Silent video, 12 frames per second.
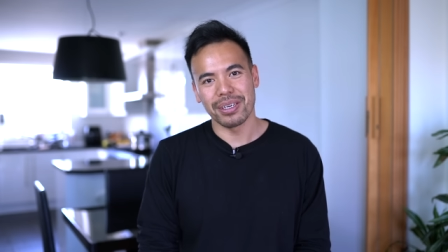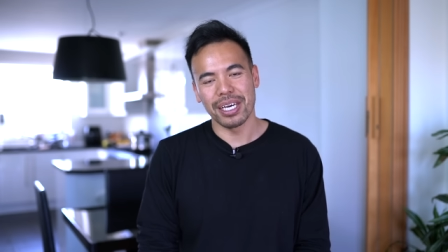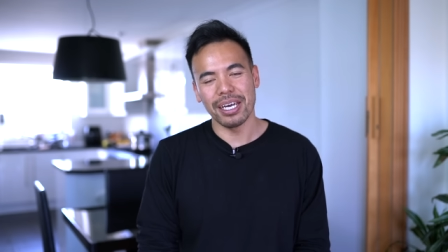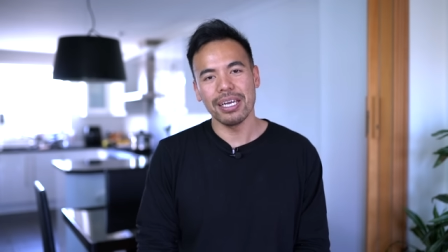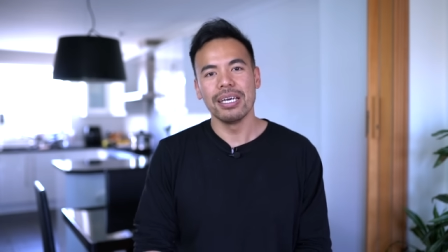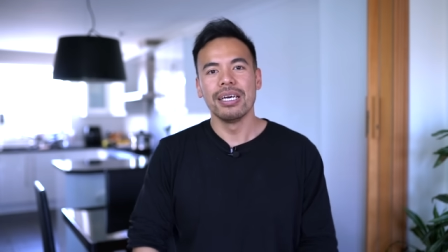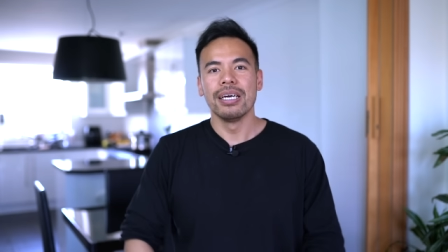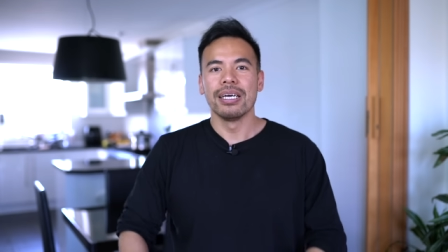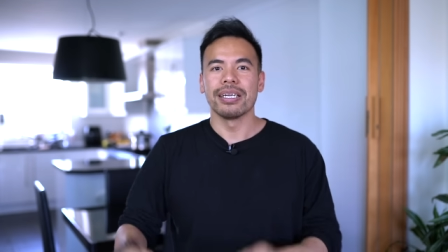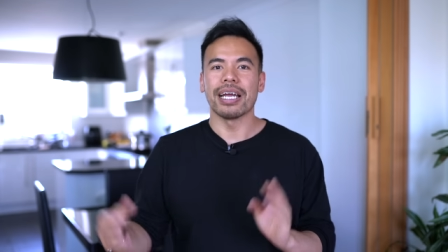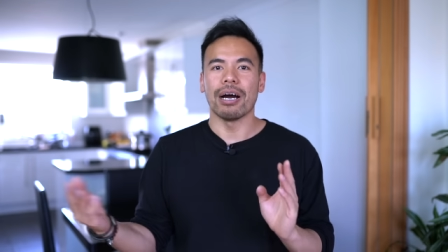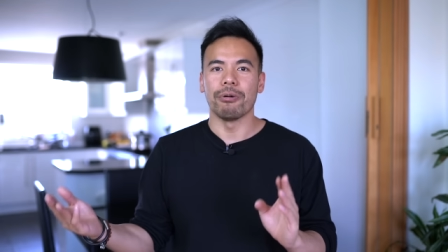okay?
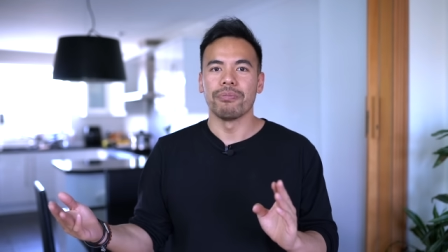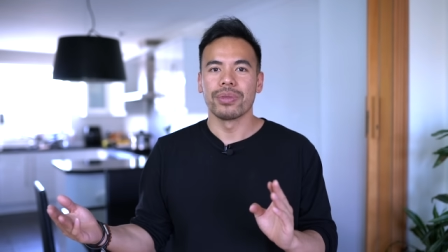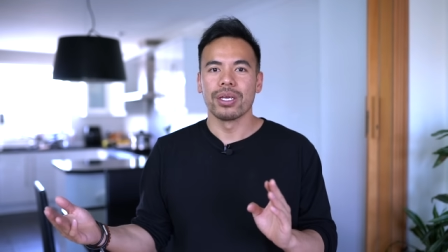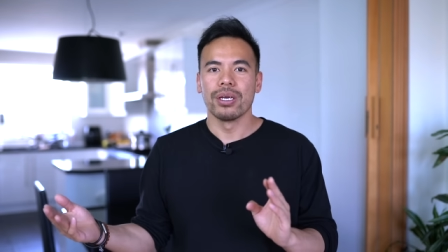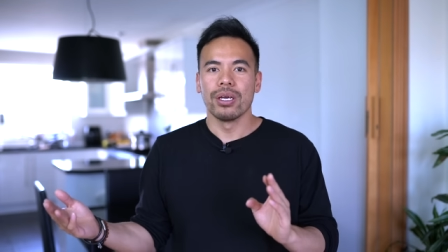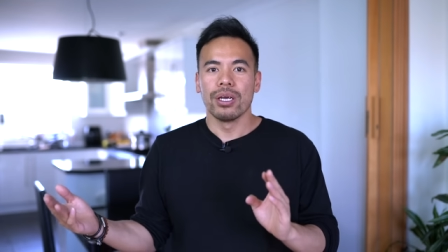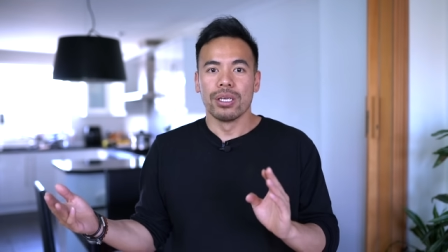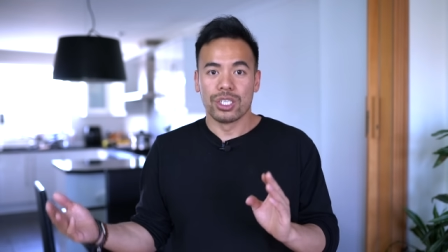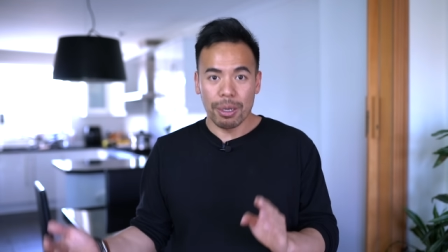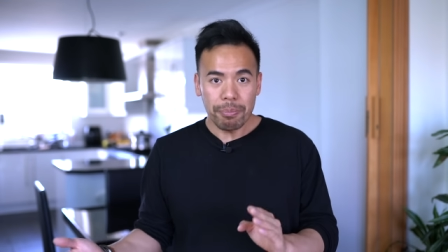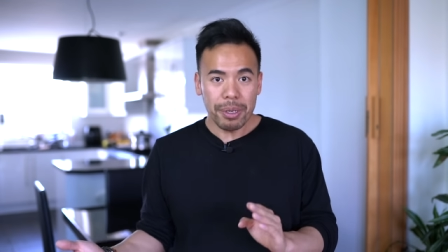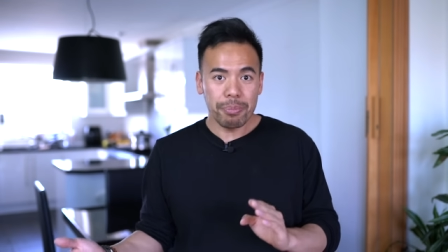Now,
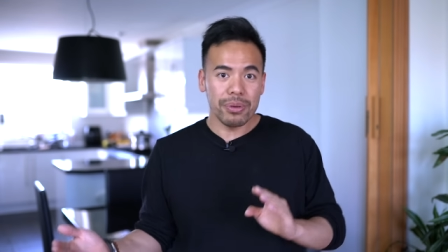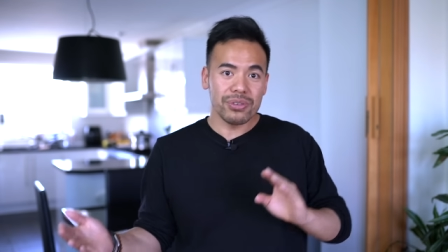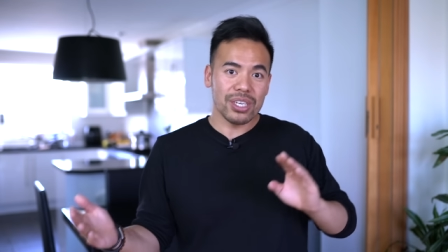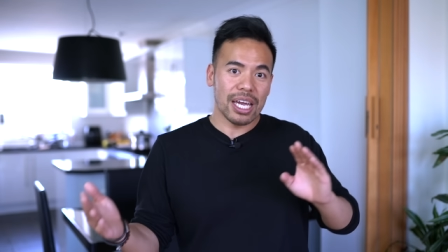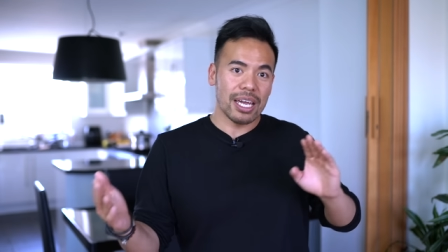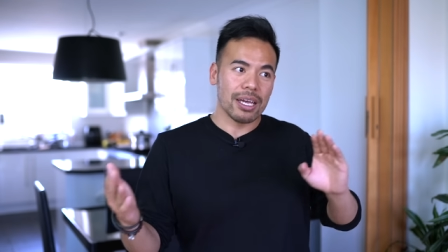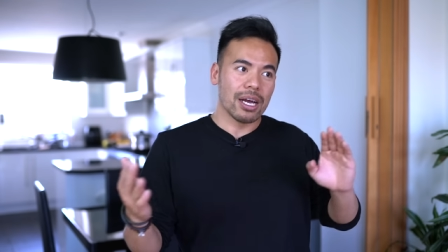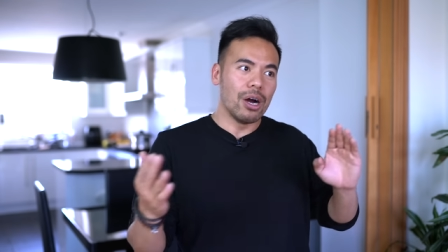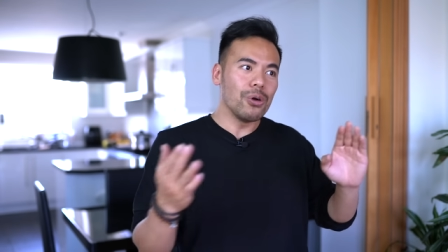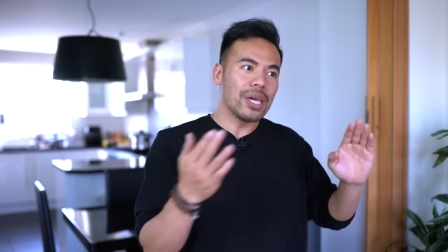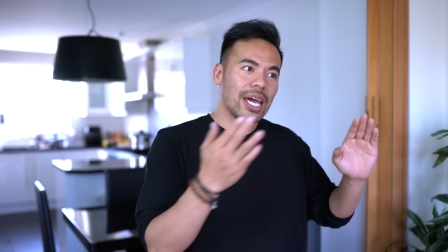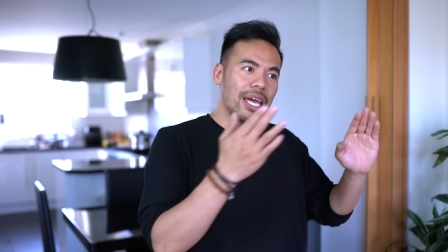some people say,
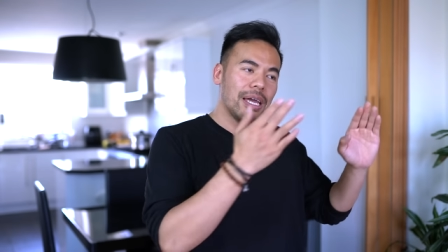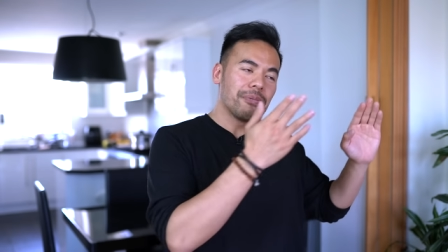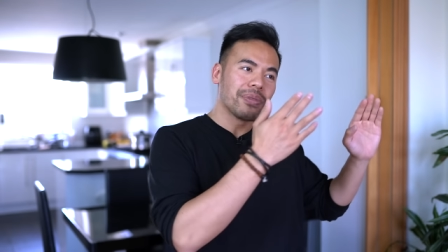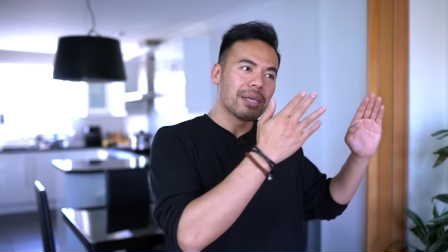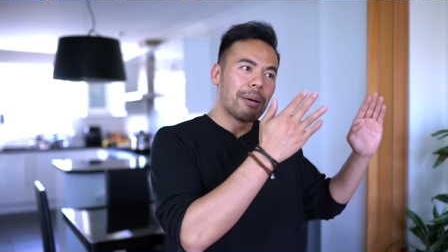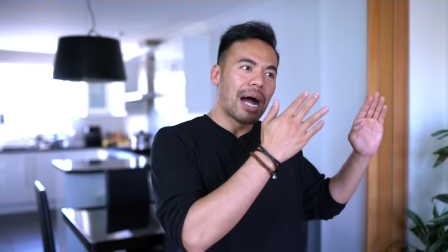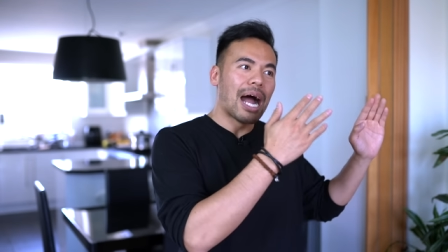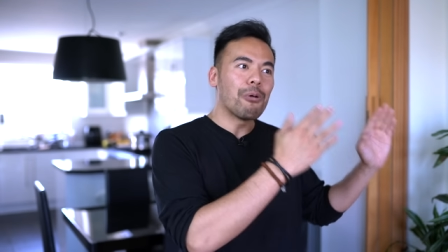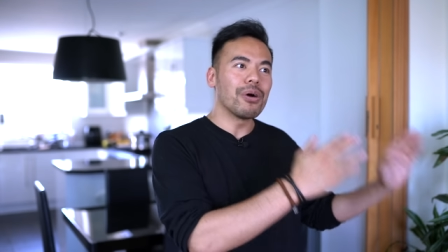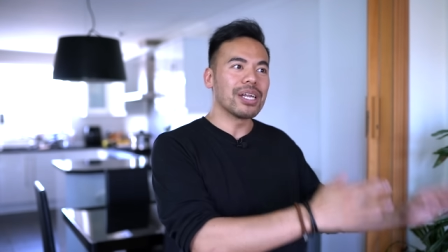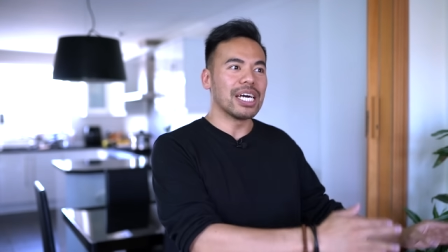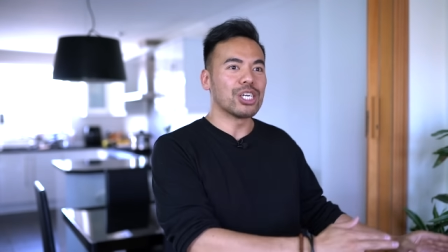okay, I
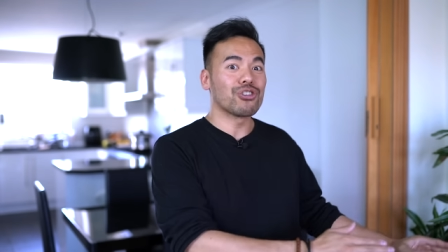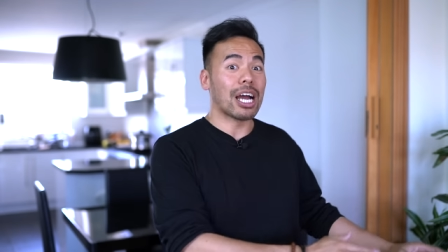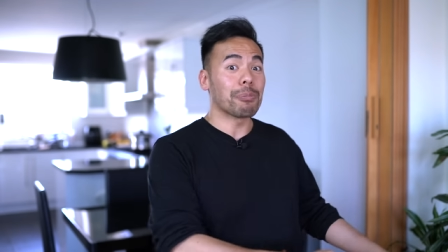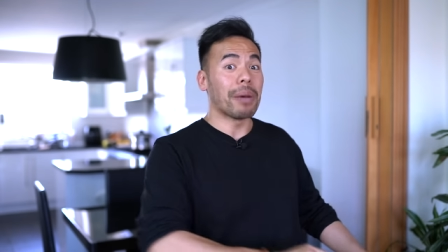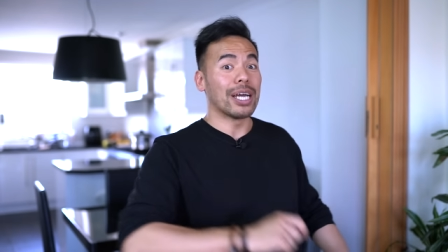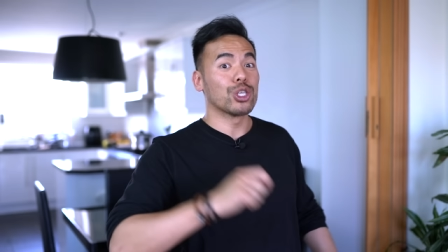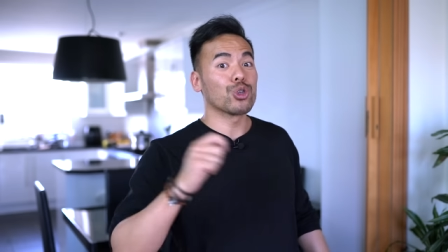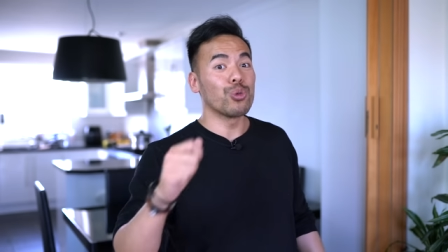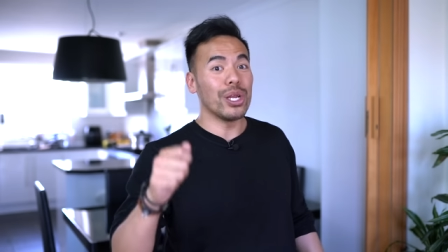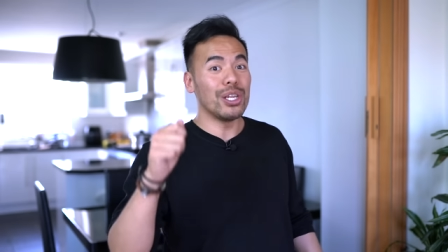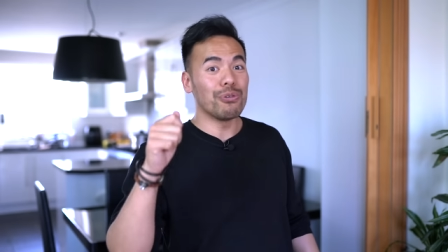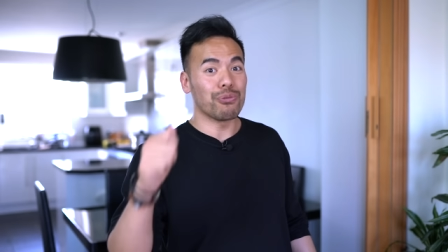wanna attract my
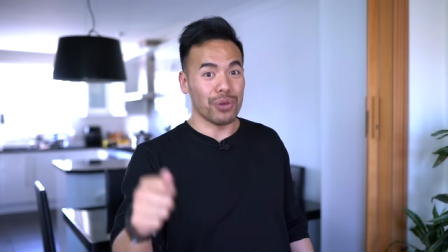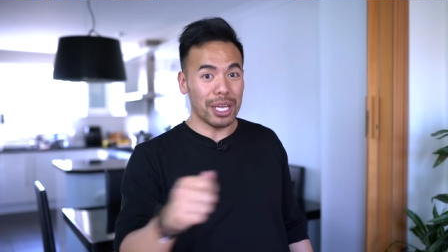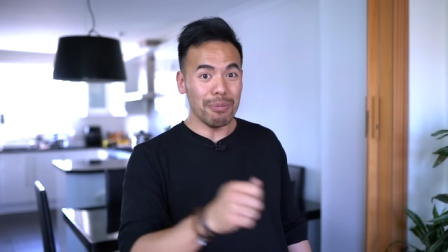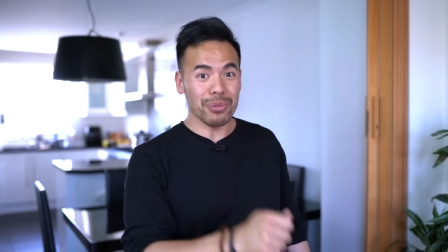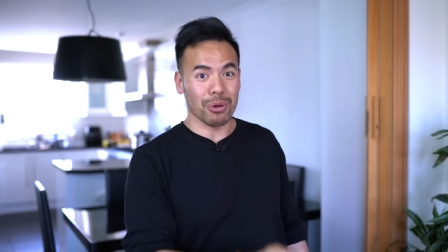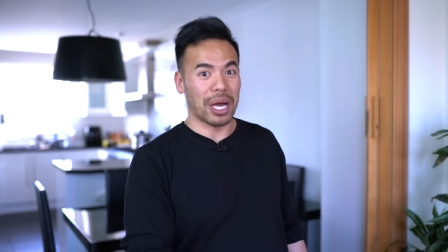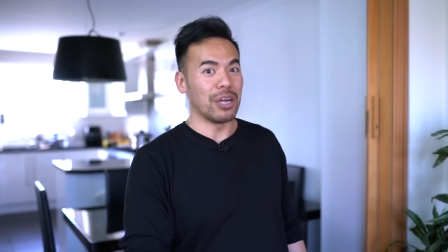twin flame though.